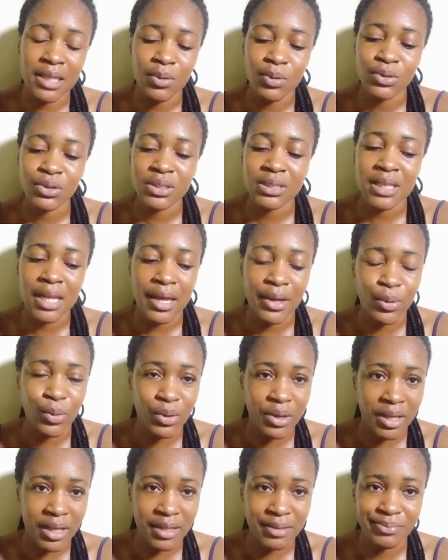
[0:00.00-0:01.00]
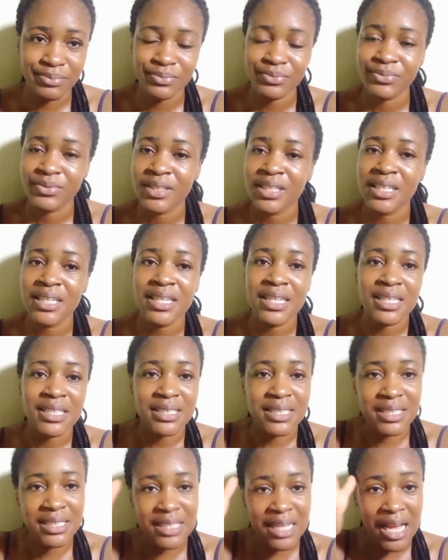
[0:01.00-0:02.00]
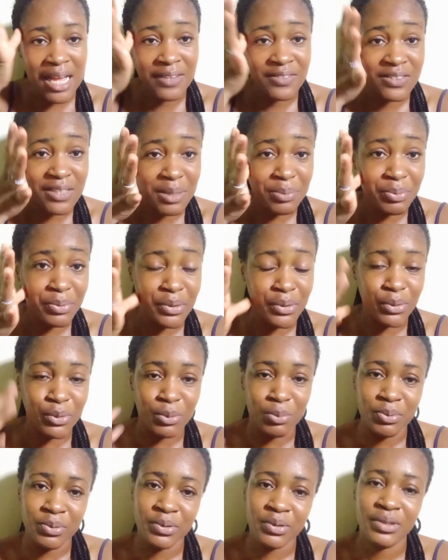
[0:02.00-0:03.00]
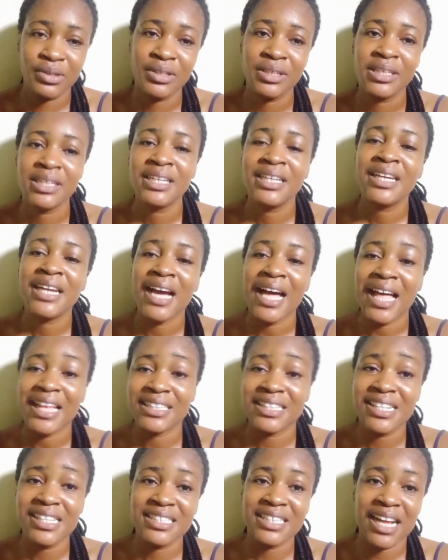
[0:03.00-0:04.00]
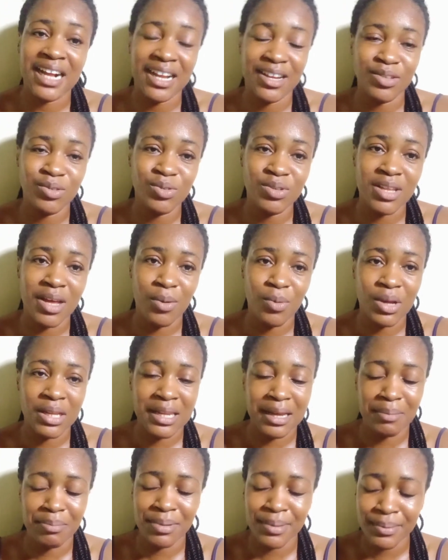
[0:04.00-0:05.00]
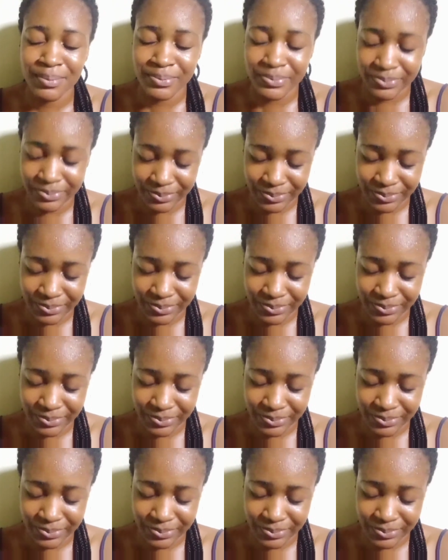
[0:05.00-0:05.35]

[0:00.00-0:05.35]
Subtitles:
I was just like, okay, since I have skipping rope, at least I can do that one, Abby.